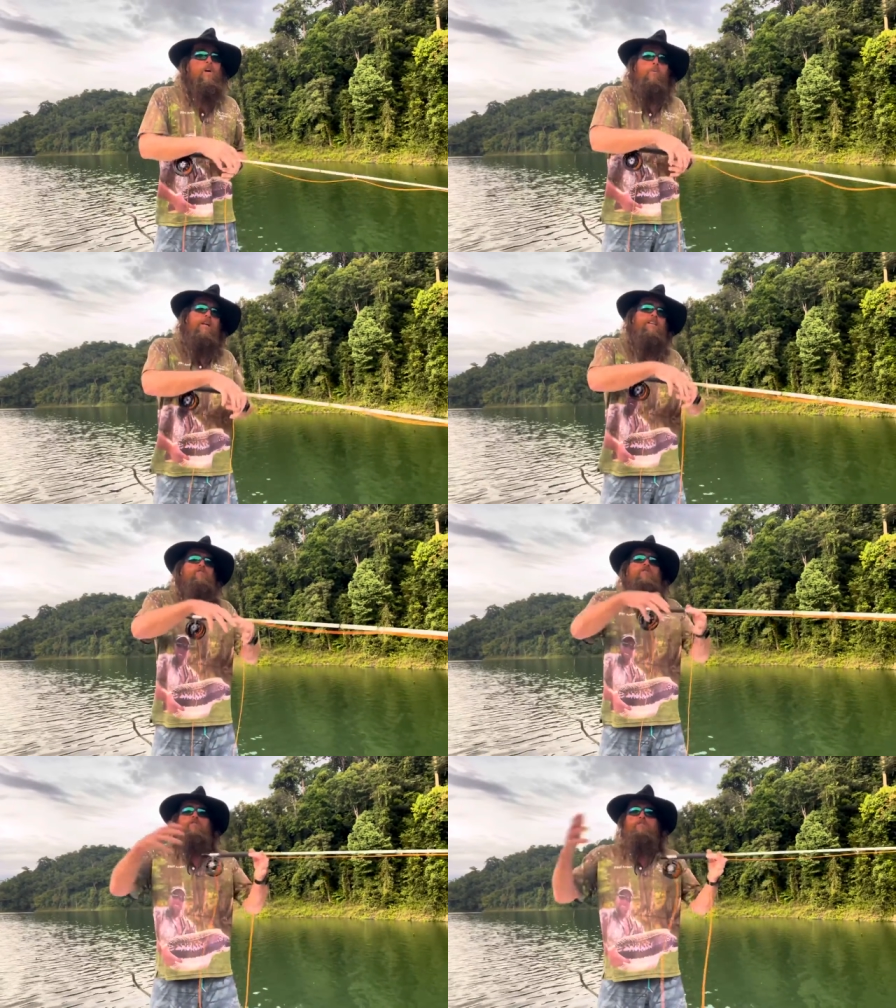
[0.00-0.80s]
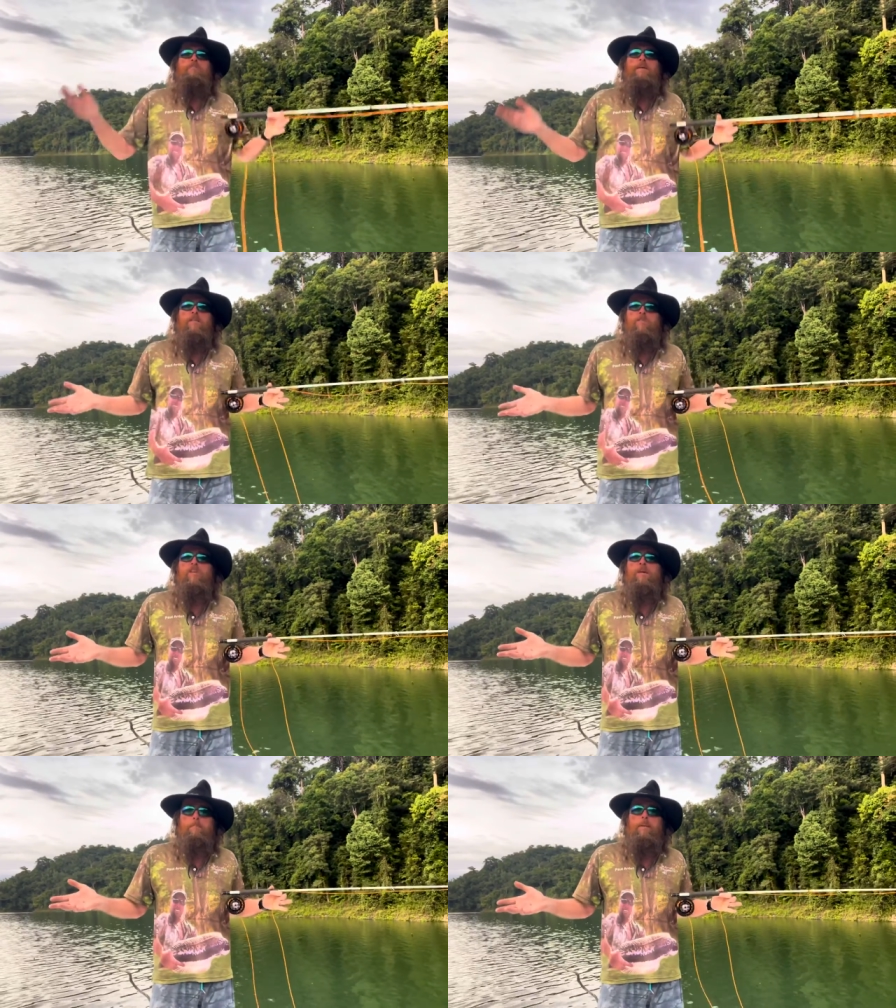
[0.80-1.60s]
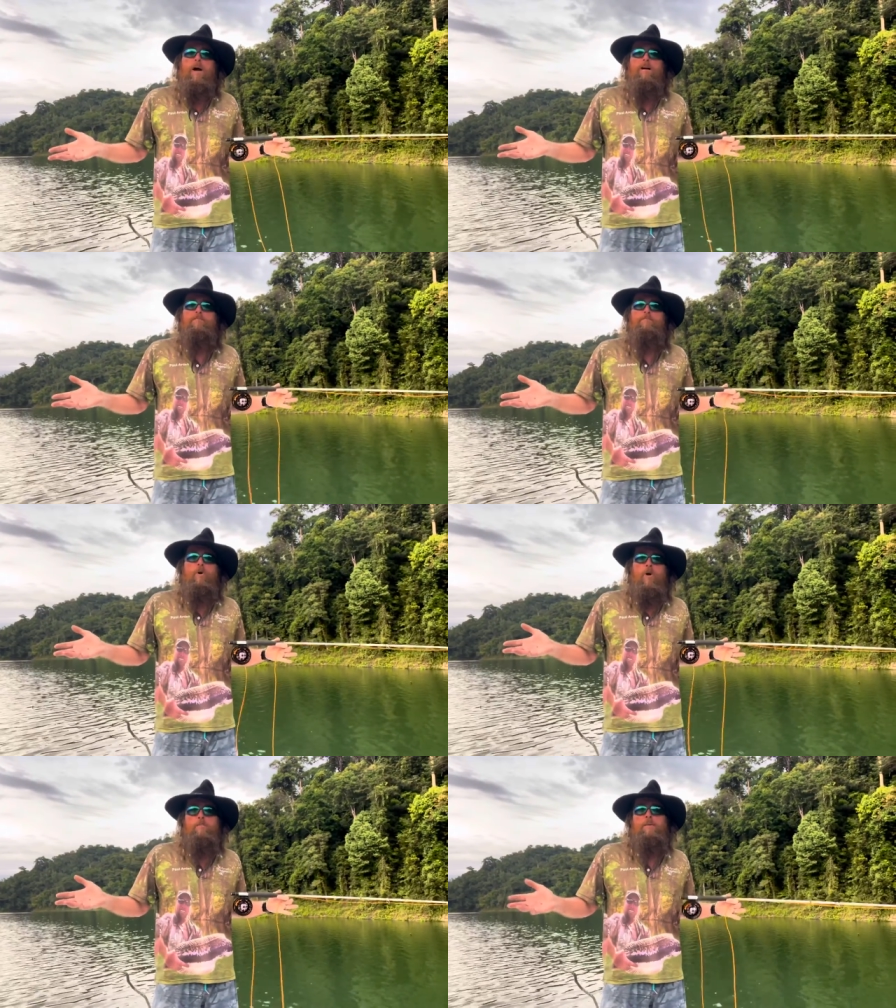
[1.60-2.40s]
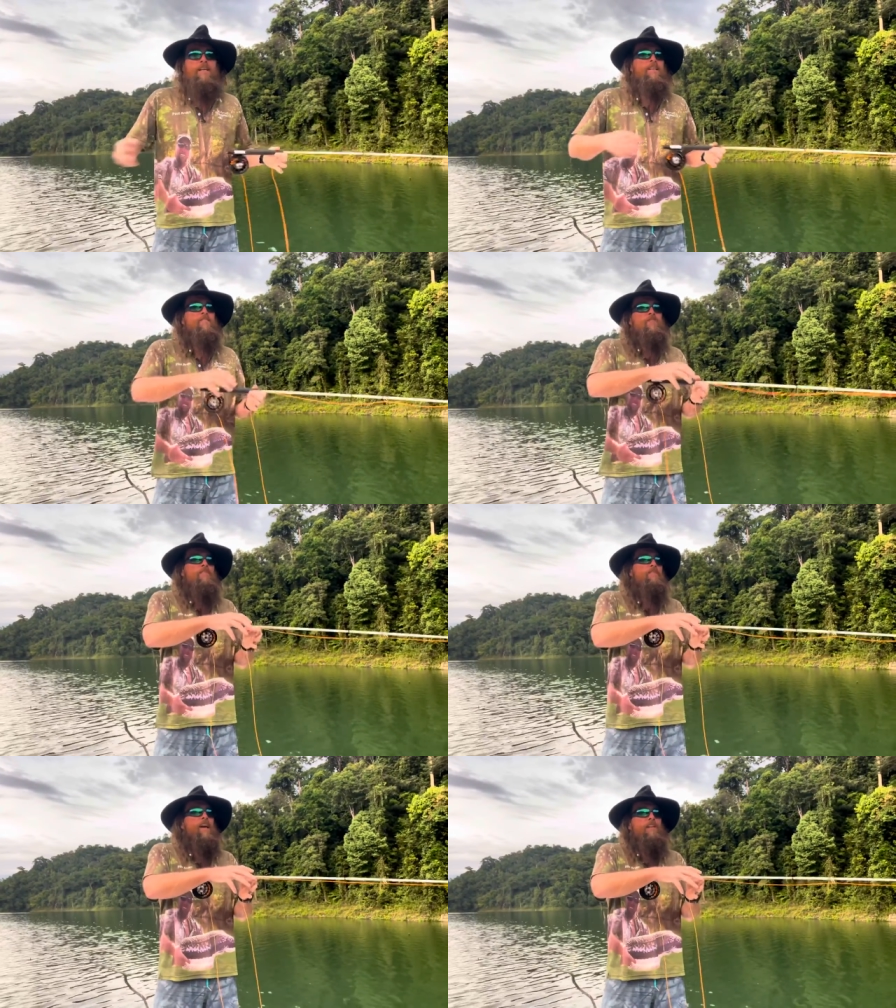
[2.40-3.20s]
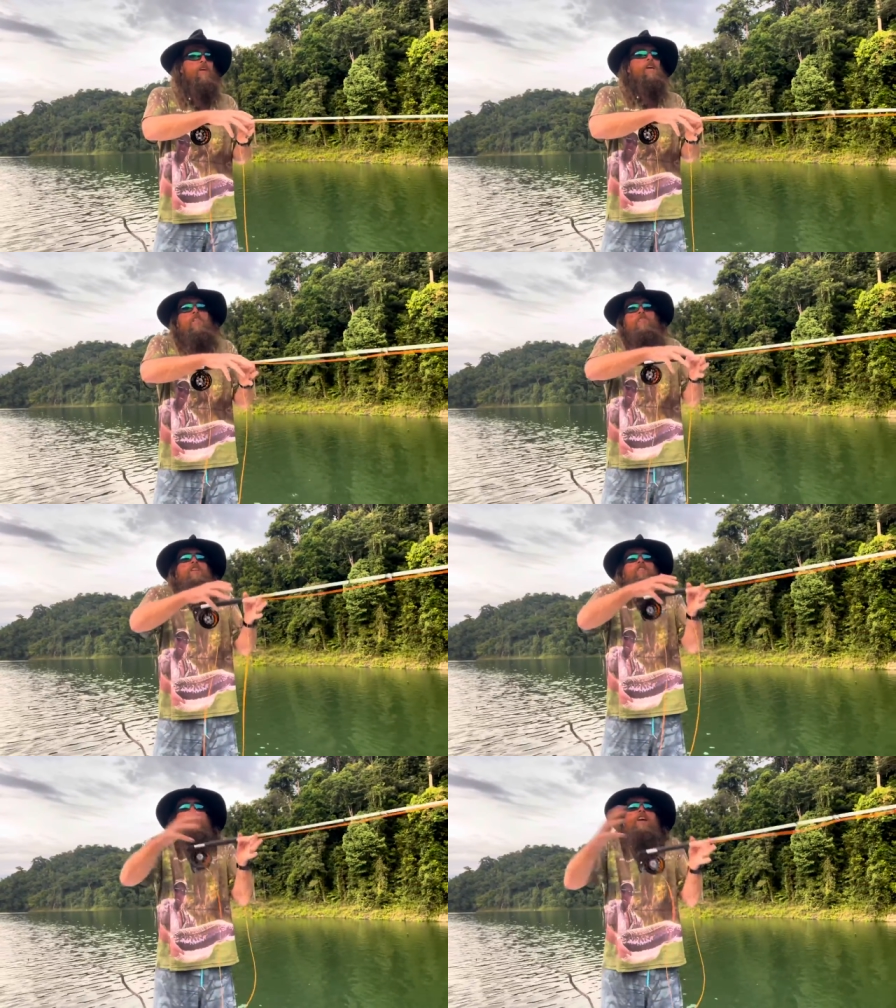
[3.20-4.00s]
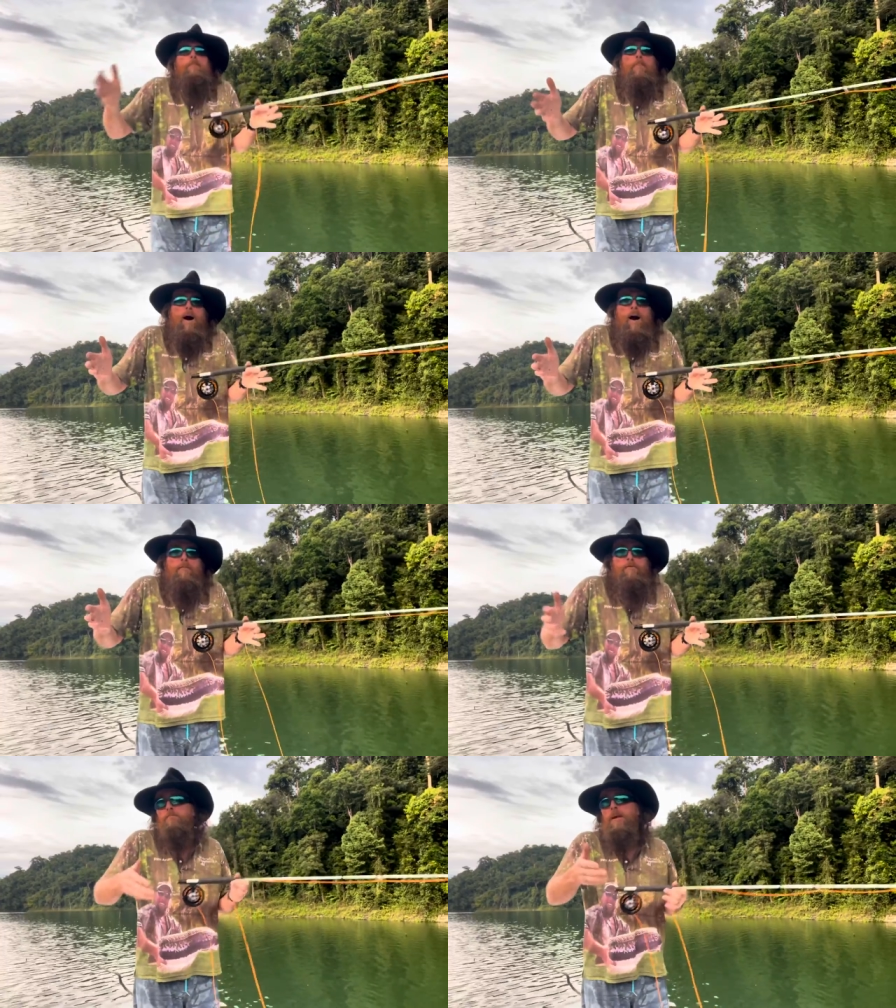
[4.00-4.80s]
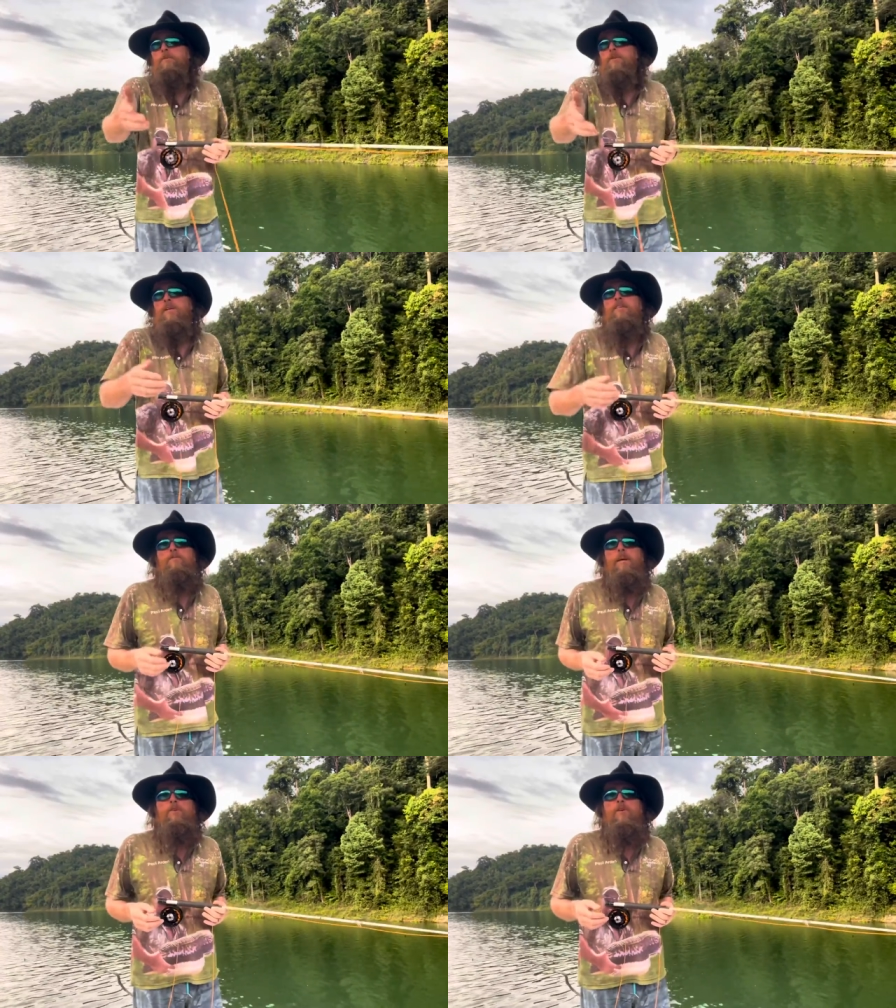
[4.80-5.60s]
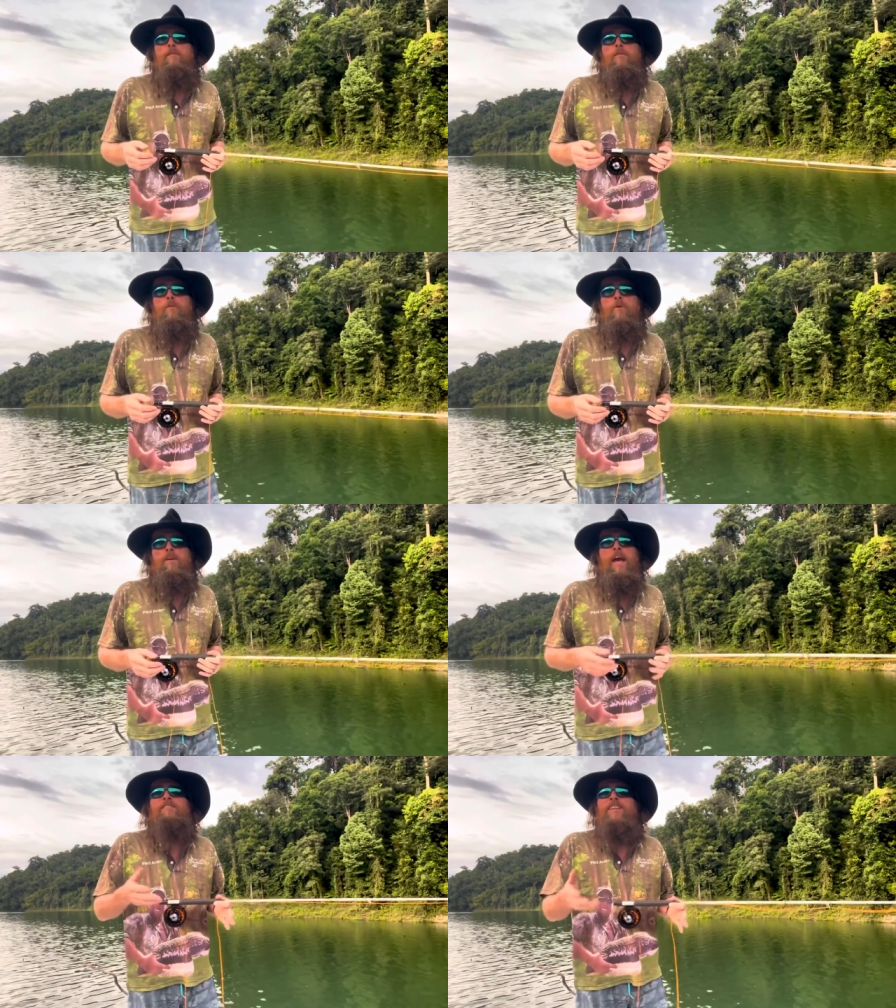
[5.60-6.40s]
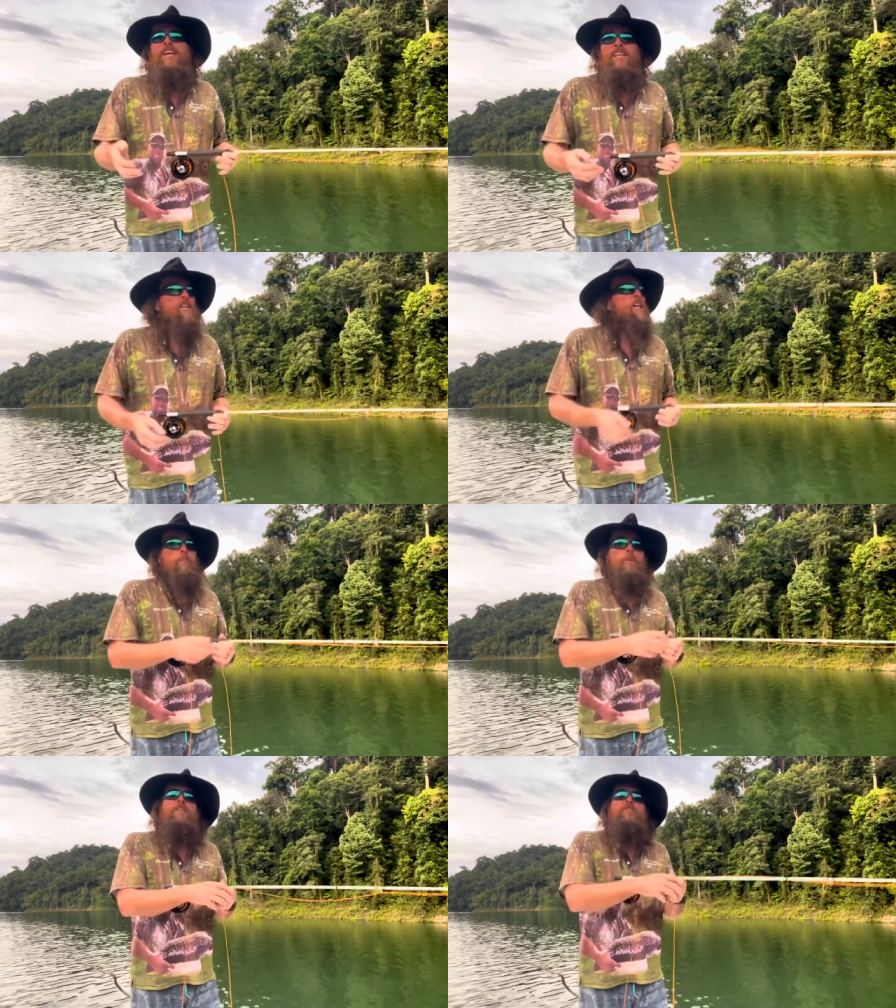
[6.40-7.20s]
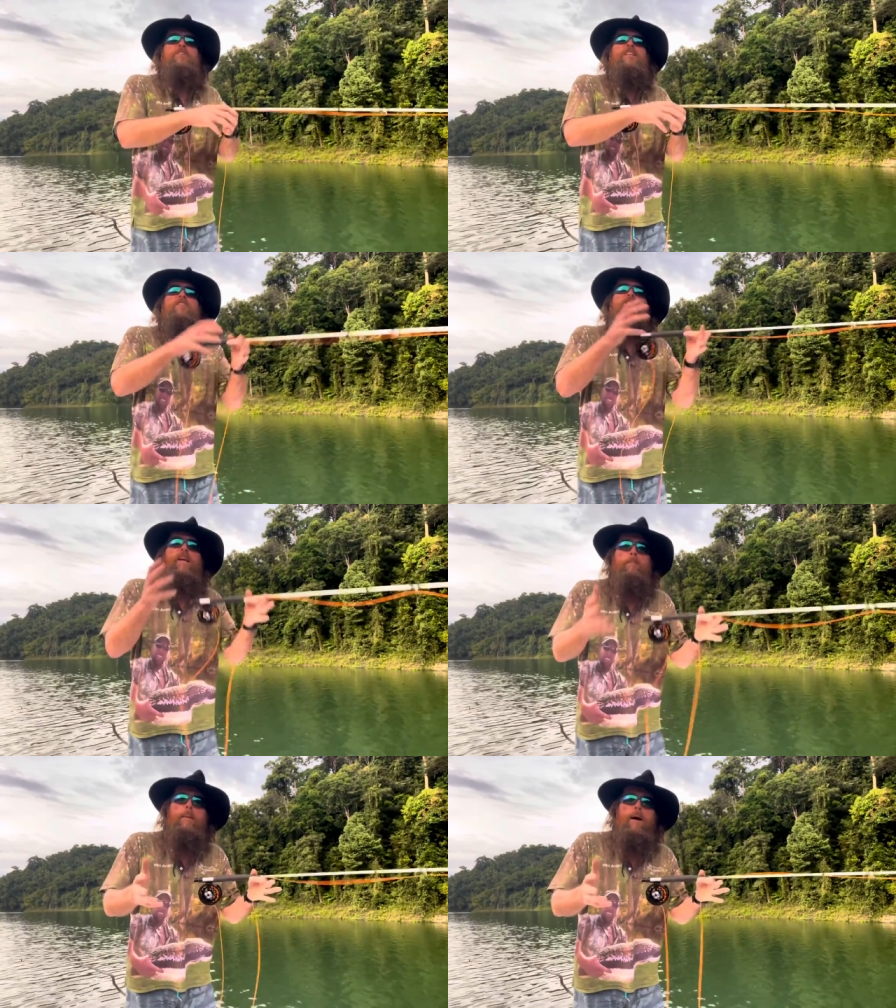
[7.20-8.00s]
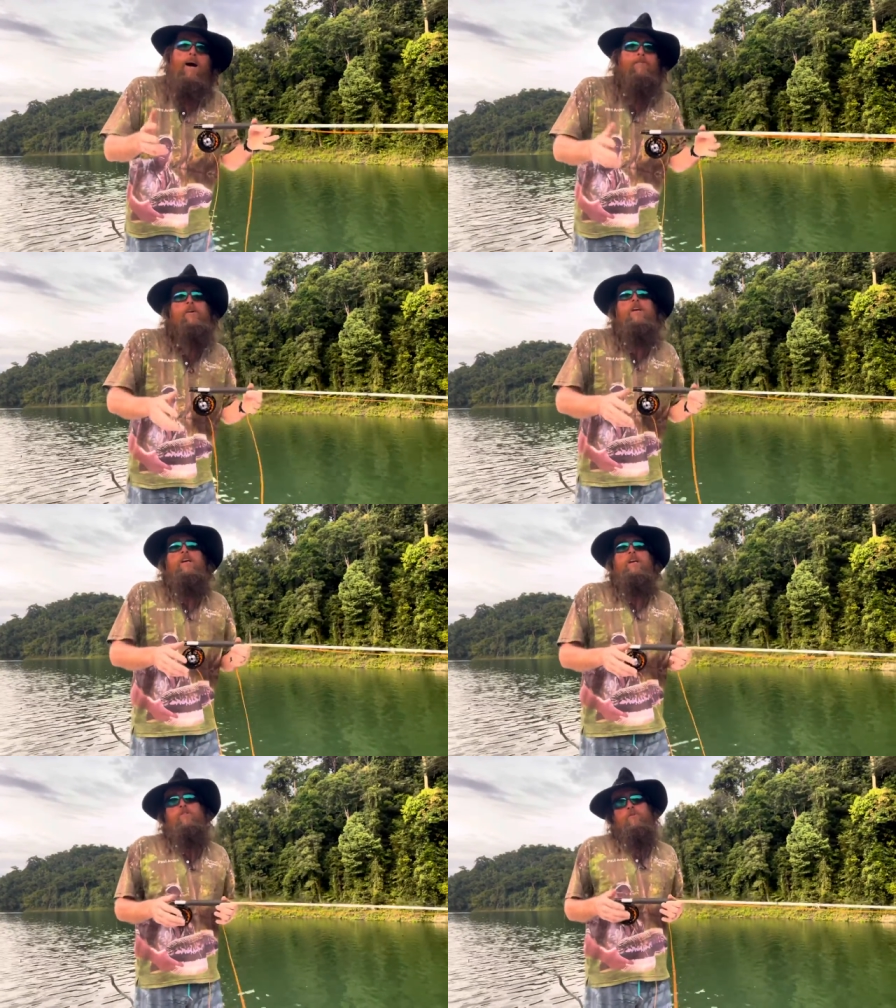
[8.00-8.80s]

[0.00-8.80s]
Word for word: Well, let's just make the tip path open-ended. Let's just have the tip path. Maybe don't, even, maybe don't even want to have intended. We can just say the tip path is a